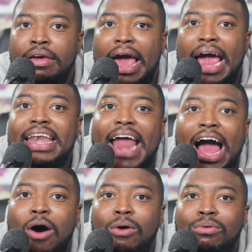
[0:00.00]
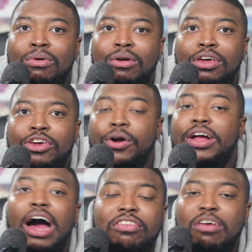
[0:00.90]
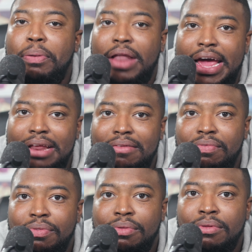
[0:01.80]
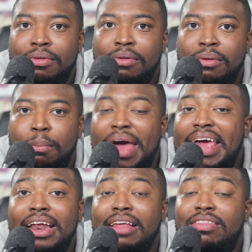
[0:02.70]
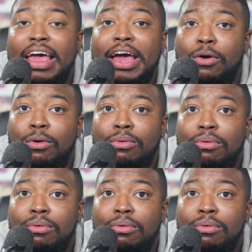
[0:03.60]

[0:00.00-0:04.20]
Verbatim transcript: and now you're contemplating making a deal